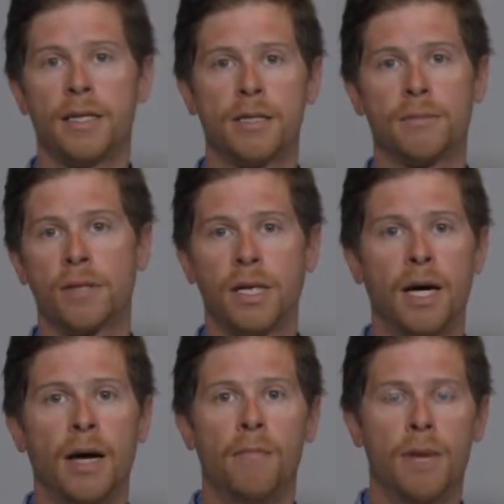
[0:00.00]
and simply
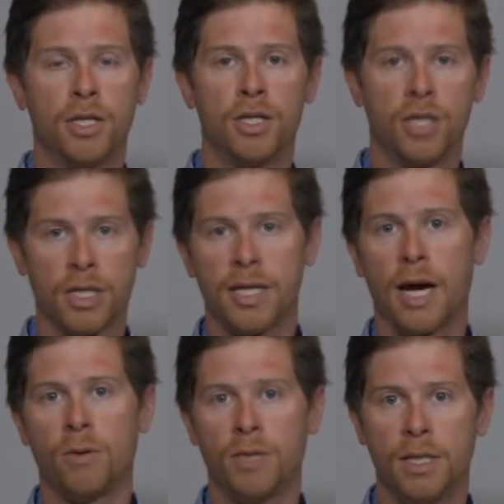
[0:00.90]
measure just
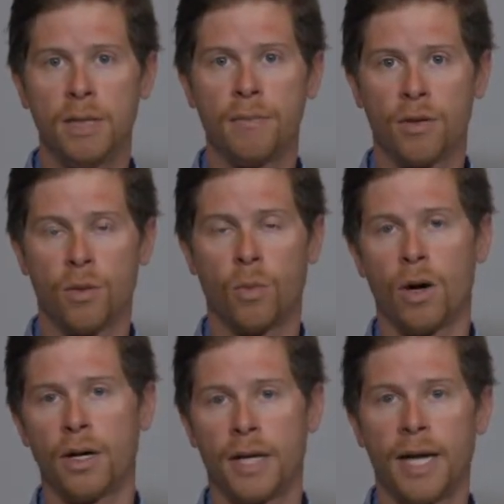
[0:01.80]
how deep the
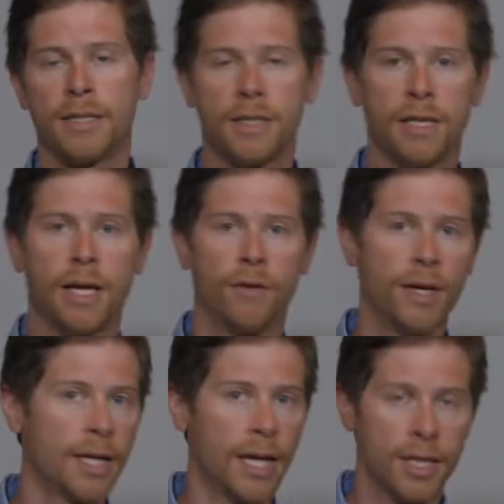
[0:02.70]
water gets in that
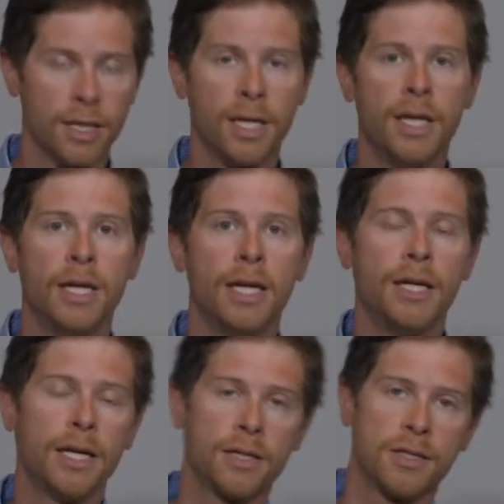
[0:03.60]
rain gauge. In
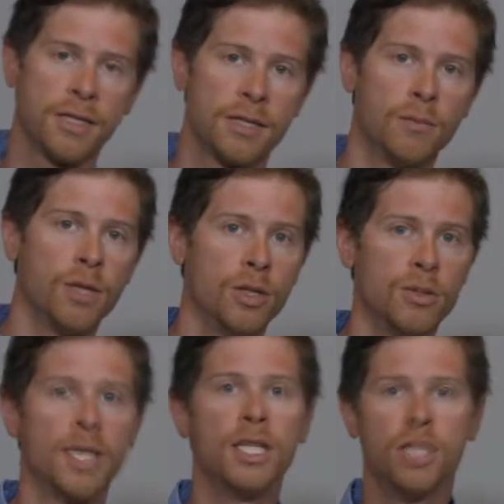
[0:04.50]
the English system, we
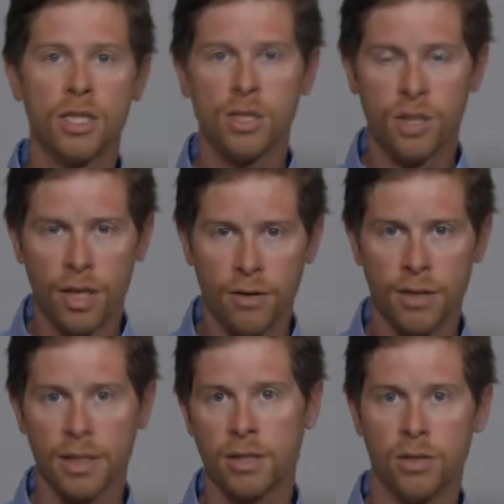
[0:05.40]
use inches
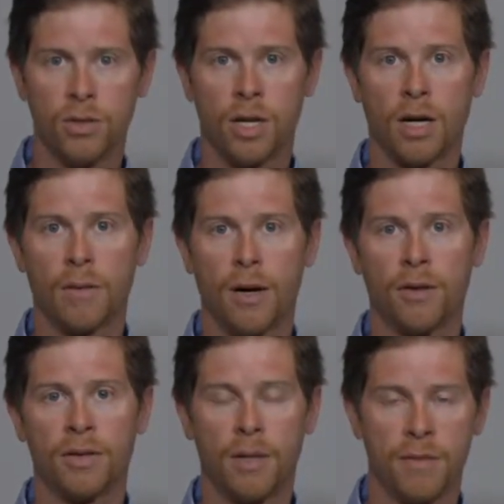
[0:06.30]
generally to talk
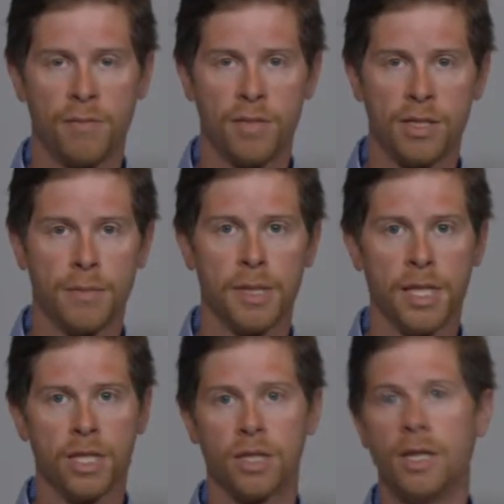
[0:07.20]
about depth of
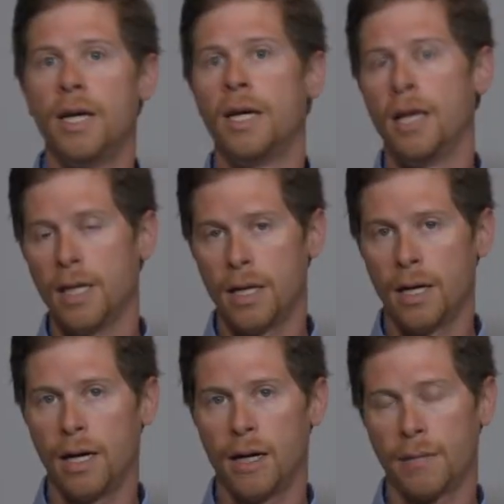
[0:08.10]
precipitation. In
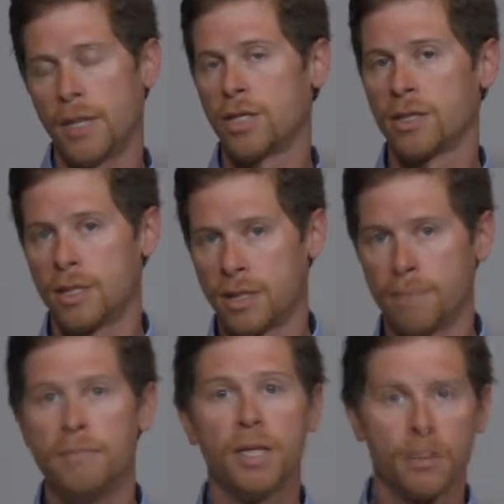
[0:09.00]
the metric
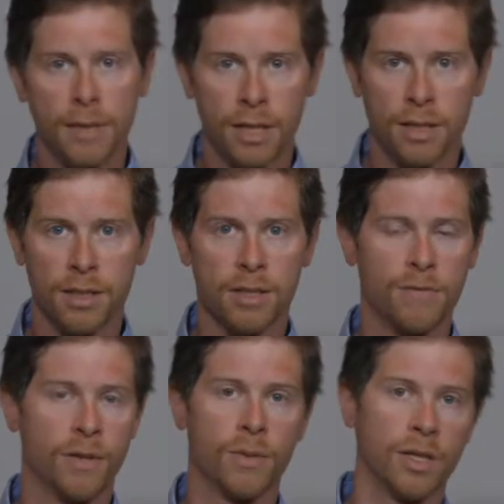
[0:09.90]
system, millimeters is
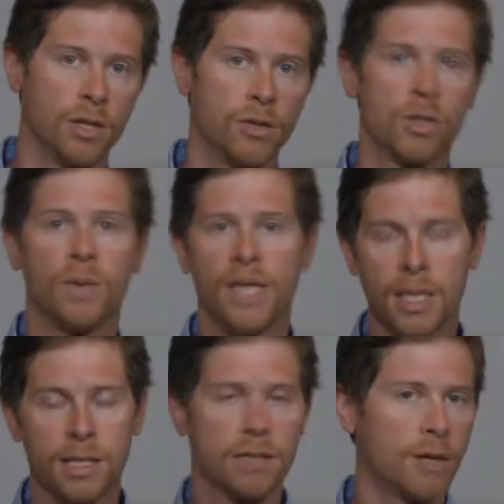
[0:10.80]
frequently used, so an
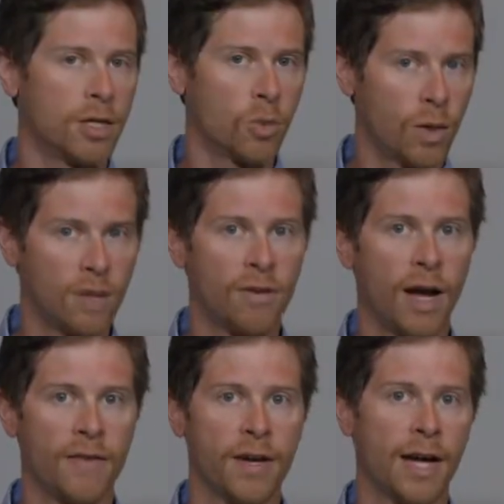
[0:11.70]
inch is about
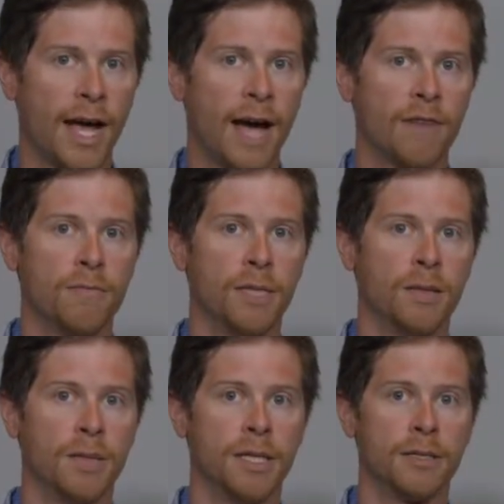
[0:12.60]
25.5
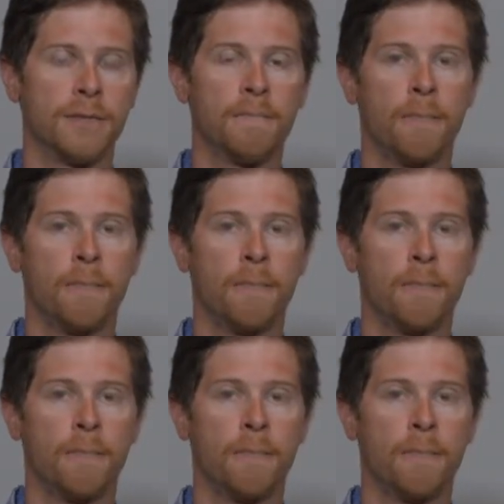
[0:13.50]
millimeters.